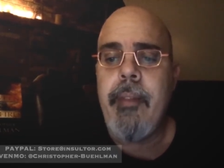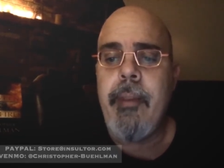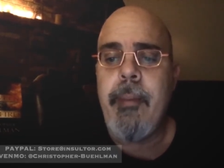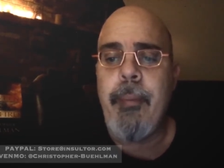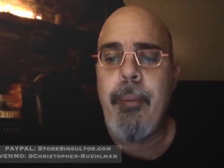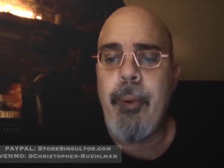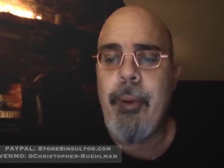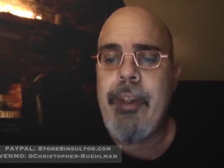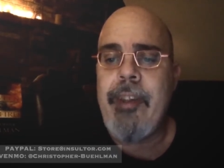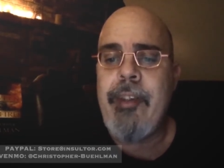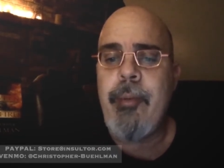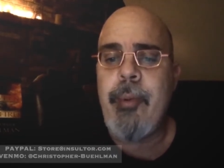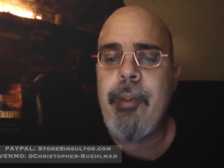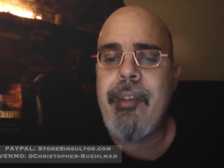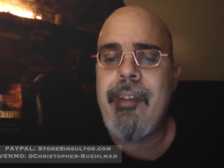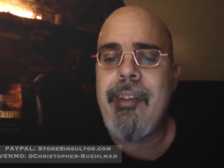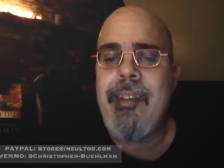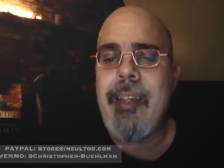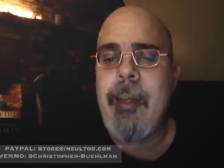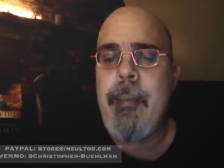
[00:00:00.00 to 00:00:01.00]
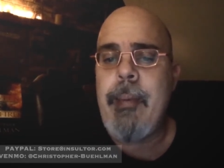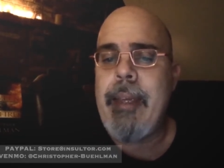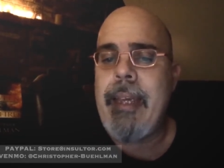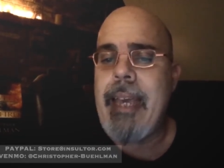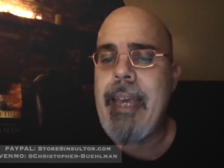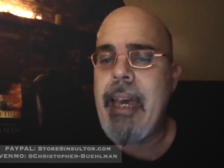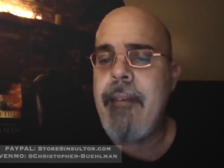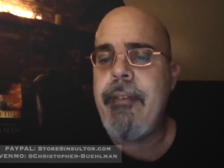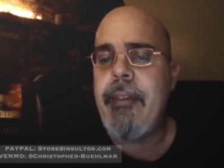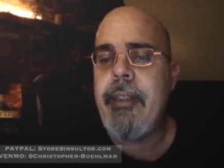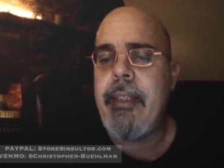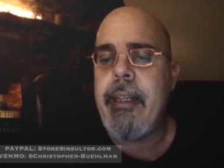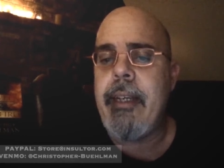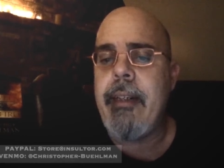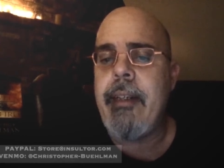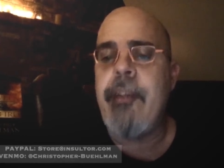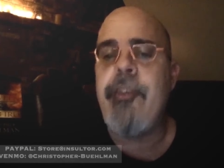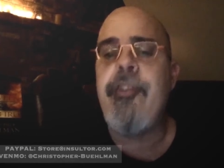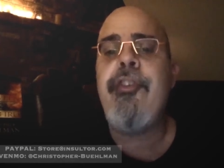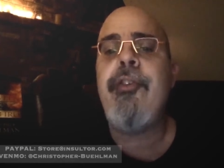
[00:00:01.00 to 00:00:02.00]
The priest was sleeping heavily
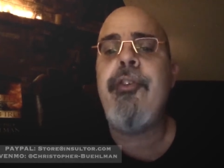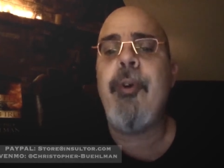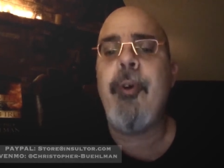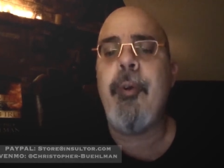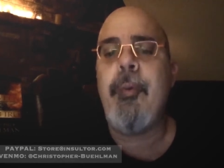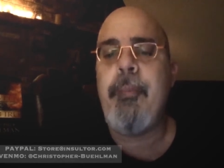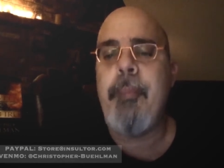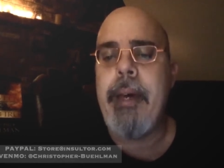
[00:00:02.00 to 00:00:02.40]
on his short